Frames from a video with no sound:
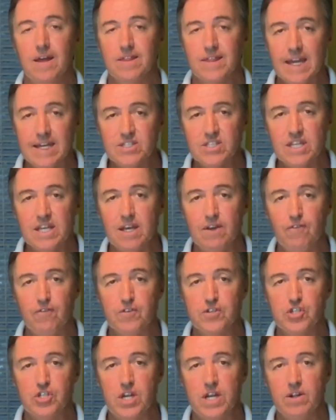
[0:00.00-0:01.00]
Thanks again
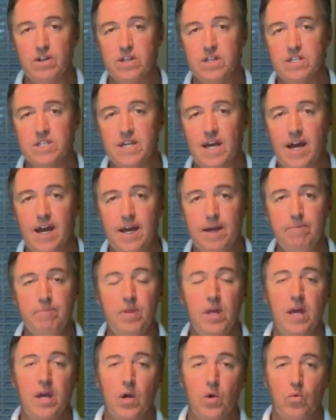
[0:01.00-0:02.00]
for sharing the time.
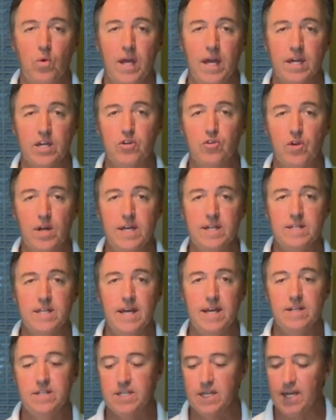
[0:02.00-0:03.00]
We had a great
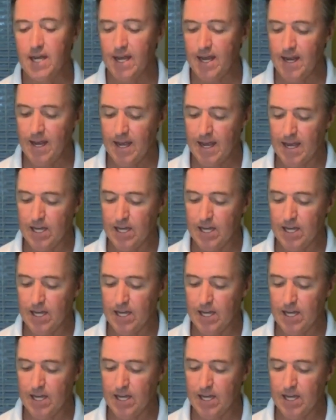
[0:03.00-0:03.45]
day today,